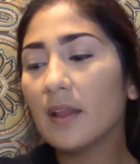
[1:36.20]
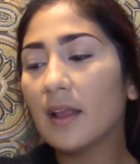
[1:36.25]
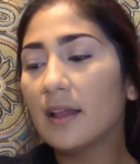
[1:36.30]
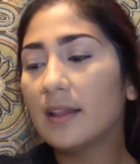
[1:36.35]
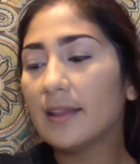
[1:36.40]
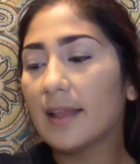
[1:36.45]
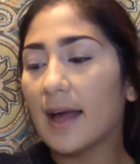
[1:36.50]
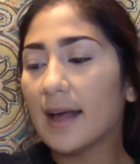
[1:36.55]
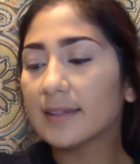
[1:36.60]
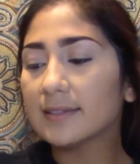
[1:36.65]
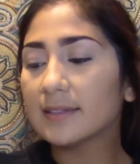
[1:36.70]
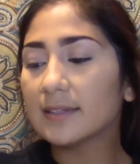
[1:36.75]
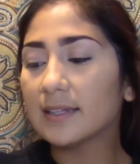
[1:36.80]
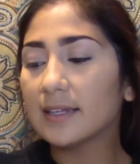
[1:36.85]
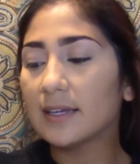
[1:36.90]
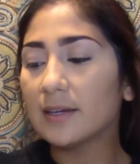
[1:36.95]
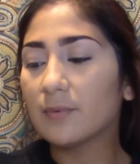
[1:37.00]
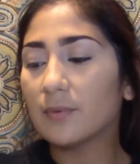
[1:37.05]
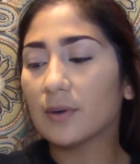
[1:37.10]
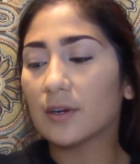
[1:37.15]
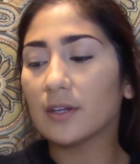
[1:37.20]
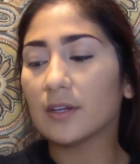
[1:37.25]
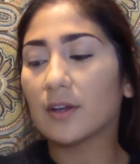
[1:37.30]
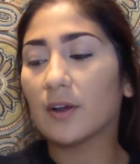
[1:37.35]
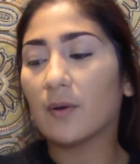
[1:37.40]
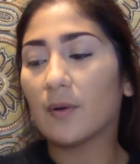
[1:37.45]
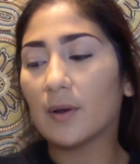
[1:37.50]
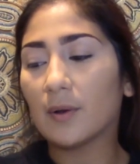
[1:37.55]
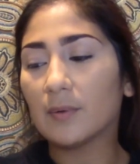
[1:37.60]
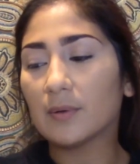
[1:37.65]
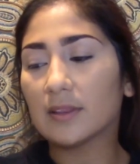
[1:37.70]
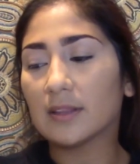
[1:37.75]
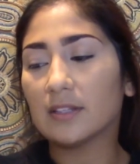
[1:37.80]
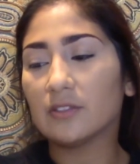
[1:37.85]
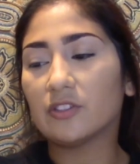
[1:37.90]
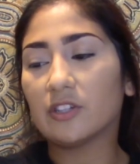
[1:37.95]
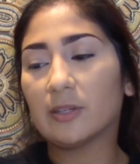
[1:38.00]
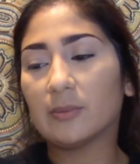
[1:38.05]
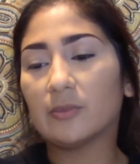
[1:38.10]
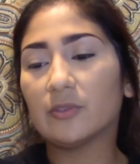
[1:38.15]
lastly, we're gonna go in with the
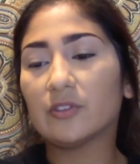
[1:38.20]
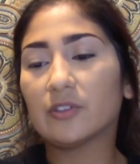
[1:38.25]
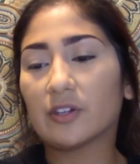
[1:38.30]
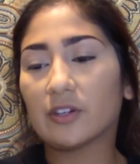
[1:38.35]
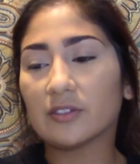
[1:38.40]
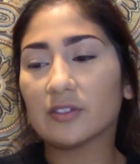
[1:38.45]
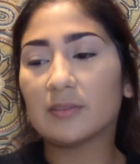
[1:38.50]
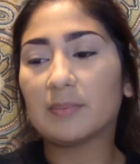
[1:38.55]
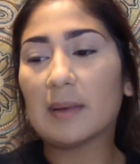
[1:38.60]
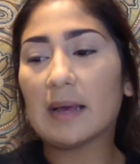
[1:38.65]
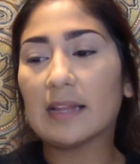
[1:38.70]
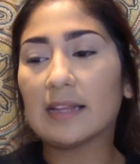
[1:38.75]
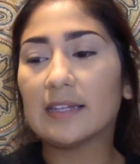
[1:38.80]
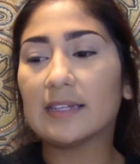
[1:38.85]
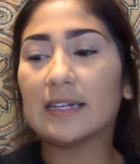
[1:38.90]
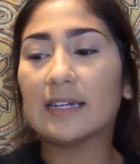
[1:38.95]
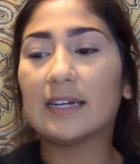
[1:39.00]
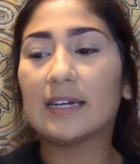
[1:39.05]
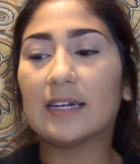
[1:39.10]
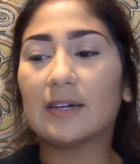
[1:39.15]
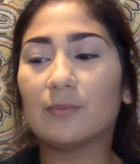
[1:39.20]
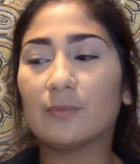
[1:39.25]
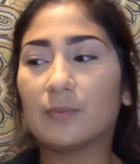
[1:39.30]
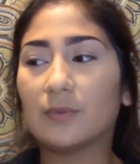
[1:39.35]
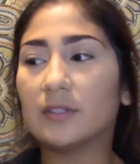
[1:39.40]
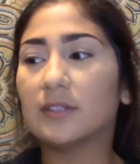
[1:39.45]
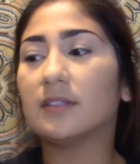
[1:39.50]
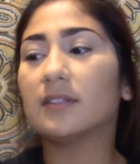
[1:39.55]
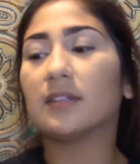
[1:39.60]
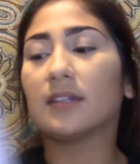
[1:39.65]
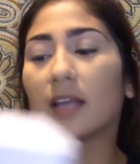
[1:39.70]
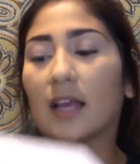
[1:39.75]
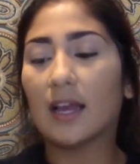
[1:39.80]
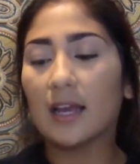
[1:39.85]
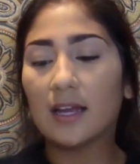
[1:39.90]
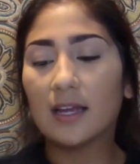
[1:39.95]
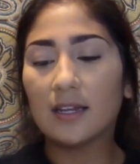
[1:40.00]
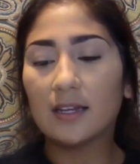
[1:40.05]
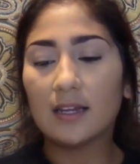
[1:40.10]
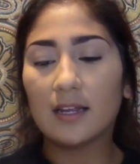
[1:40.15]
James Charles palette once
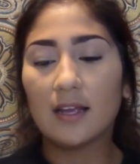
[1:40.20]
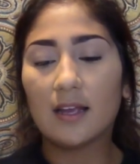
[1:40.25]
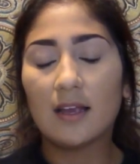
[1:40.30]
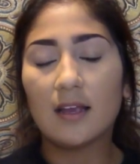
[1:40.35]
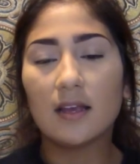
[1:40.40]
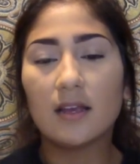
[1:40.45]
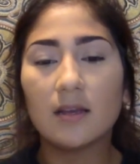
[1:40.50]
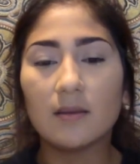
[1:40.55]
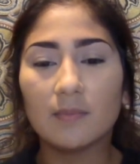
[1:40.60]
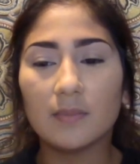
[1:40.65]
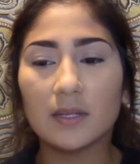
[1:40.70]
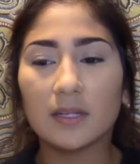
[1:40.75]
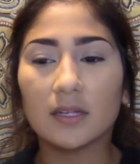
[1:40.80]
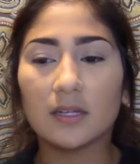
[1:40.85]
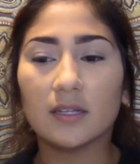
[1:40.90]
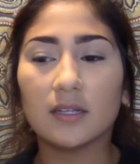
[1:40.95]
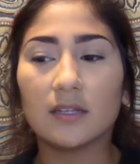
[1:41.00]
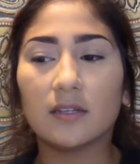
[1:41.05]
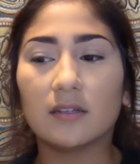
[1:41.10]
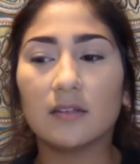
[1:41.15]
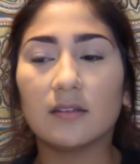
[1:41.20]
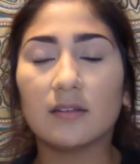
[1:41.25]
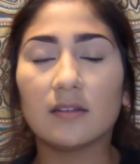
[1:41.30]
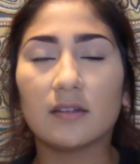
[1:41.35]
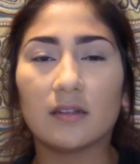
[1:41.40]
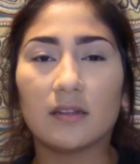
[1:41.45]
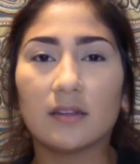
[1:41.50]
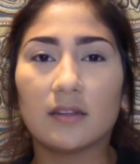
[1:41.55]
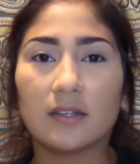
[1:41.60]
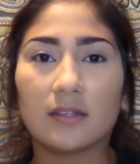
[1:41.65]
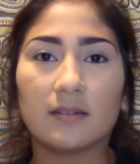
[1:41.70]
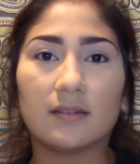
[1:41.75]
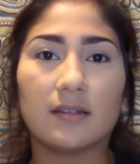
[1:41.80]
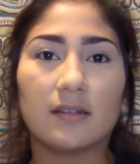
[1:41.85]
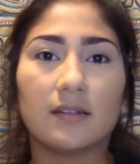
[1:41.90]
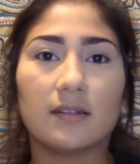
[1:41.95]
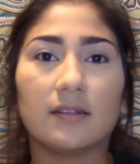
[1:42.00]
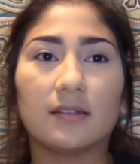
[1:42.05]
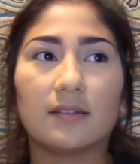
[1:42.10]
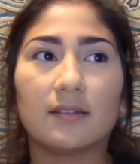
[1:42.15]
again, because this
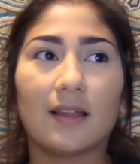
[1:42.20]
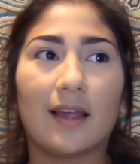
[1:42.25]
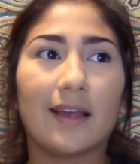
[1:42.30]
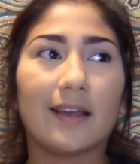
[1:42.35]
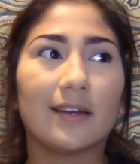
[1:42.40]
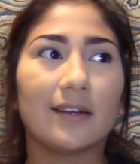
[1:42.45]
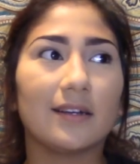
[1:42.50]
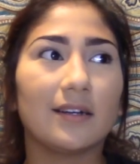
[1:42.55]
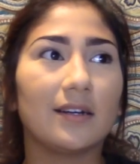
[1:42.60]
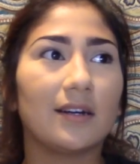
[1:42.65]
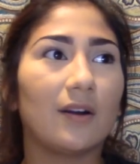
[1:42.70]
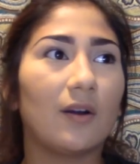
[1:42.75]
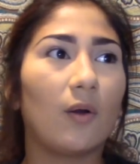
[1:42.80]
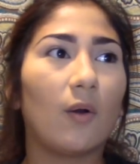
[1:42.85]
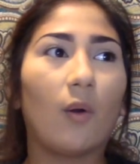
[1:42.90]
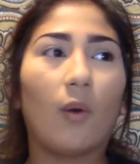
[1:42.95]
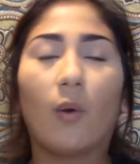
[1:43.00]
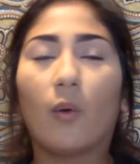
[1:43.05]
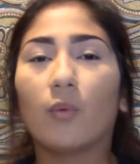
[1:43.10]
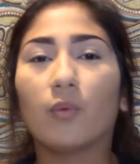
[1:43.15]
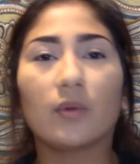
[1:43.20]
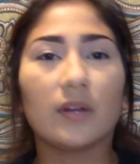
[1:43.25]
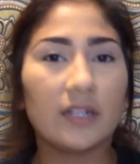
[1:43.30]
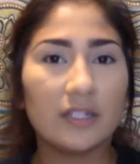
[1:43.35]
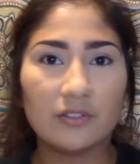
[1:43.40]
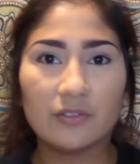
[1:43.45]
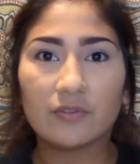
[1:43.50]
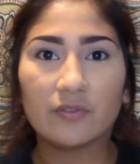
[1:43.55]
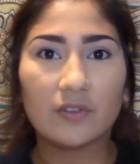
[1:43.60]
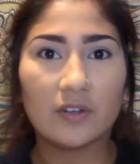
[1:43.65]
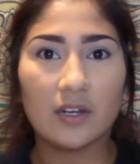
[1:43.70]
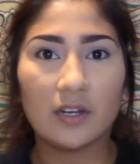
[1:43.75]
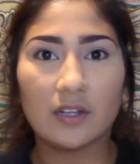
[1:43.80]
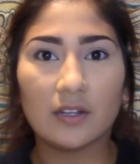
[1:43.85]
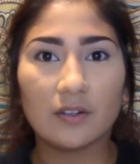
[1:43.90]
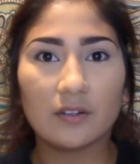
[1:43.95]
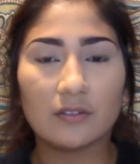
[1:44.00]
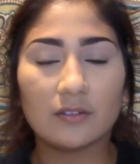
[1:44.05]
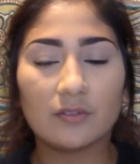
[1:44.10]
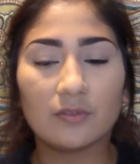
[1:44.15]
is like a whole range of
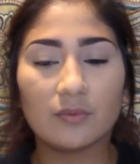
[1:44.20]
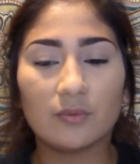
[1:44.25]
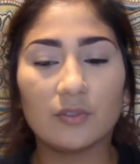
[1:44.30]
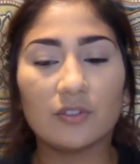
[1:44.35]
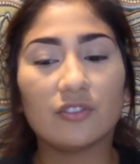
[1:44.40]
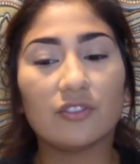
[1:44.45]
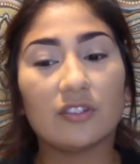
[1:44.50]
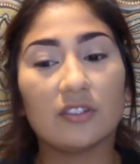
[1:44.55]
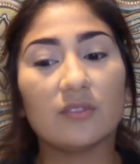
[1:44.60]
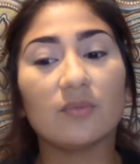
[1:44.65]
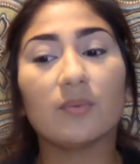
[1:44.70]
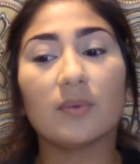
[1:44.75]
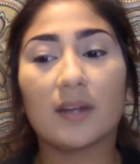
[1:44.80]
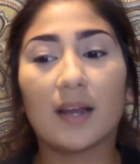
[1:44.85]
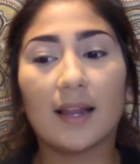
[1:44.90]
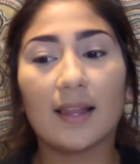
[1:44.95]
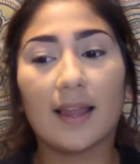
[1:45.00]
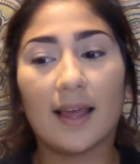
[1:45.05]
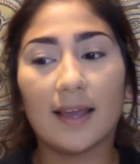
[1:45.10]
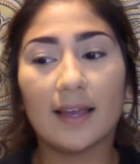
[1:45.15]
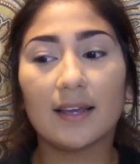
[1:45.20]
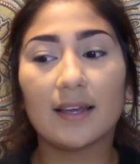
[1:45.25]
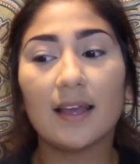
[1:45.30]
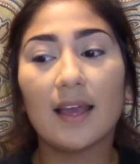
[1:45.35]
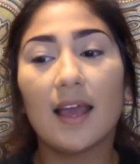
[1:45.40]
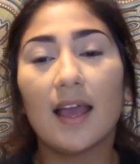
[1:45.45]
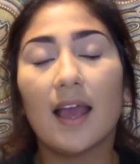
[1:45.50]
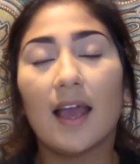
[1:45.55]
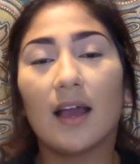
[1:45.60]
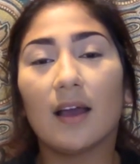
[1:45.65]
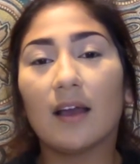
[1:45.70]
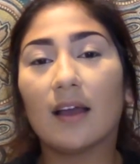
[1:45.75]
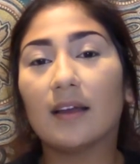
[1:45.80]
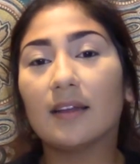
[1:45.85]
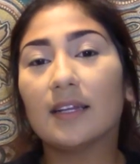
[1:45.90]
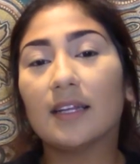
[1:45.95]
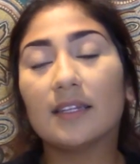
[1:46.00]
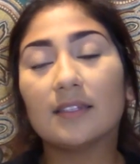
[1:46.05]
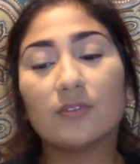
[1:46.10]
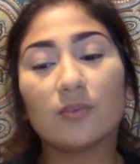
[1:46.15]
colors, which is what I like, and
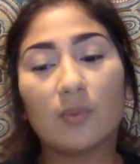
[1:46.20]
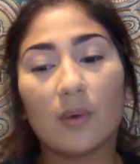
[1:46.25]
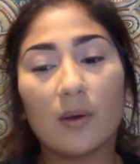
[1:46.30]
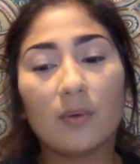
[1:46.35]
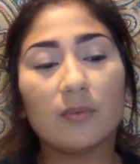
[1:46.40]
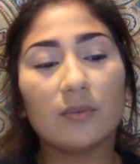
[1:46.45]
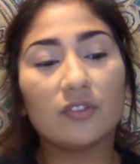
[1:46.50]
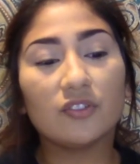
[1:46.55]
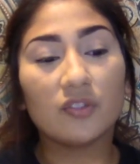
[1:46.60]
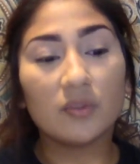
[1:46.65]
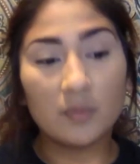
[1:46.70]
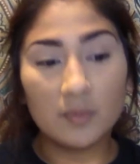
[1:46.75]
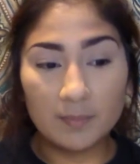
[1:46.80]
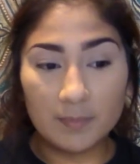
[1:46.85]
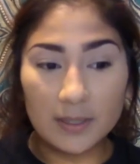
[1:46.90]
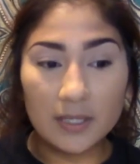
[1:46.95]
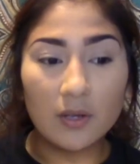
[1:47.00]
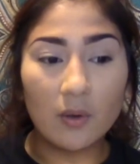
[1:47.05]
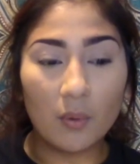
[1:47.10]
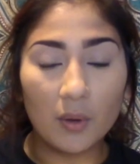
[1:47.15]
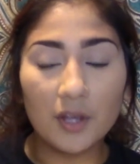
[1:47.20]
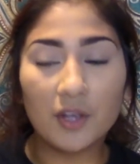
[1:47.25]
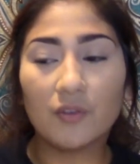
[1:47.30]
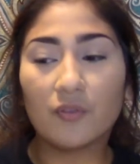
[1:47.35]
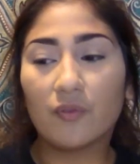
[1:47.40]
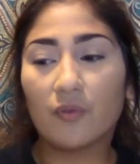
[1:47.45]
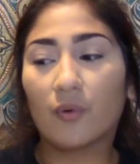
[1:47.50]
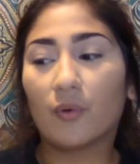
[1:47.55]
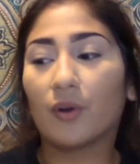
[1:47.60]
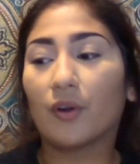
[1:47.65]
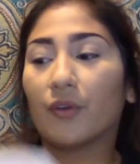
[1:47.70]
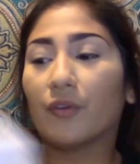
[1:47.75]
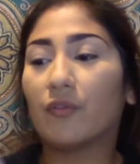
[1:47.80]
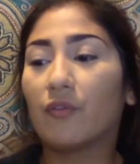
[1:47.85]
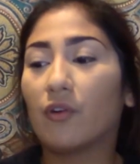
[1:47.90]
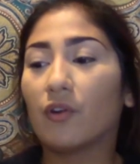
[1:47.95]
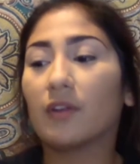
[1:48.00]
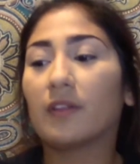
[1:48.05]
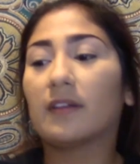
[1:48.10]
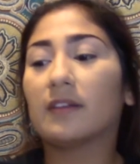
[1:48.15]
it's what we should be going
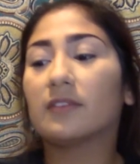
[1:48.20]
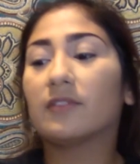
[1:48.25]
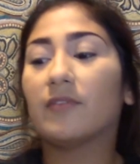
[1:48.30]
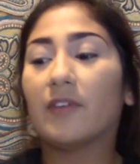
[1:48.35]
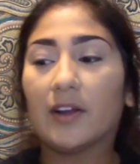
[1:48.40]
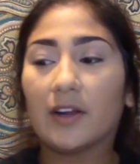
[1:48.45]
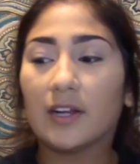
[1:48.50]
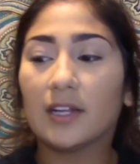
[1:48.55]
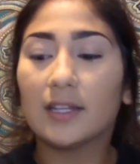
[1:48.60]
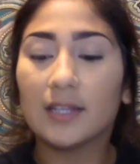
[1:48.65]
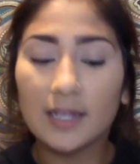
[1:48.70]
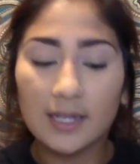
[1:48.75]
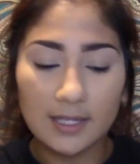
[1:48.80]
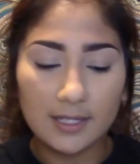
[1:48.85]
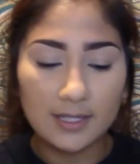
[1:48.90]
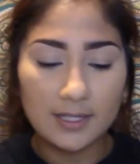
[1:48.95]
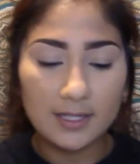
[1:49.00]
for this very look.